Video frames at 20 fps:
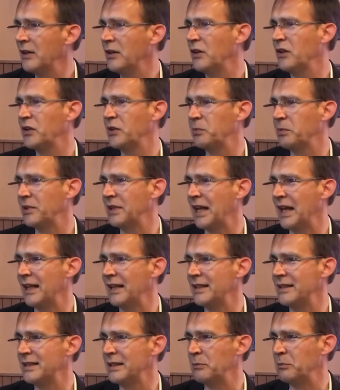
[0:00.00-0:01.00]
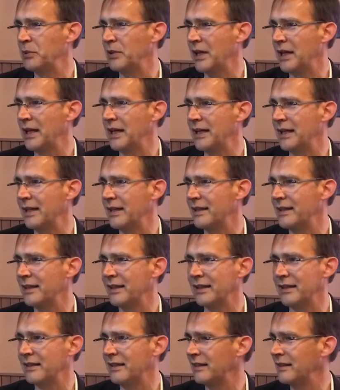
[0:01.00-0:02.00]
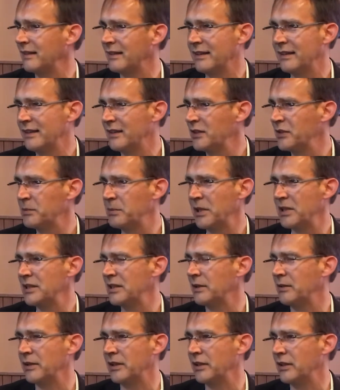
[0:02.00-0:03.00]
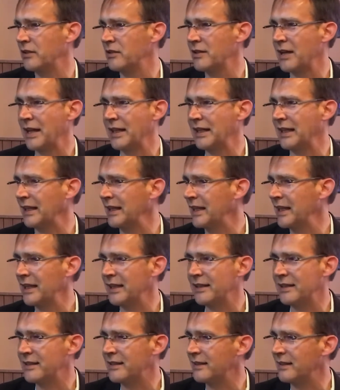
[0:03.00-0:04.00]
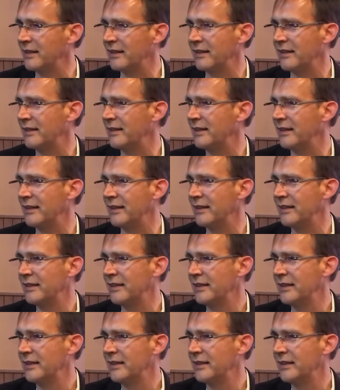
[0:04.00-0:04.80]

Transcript: hospitality play, I think, especially when you're tracking kids and uh,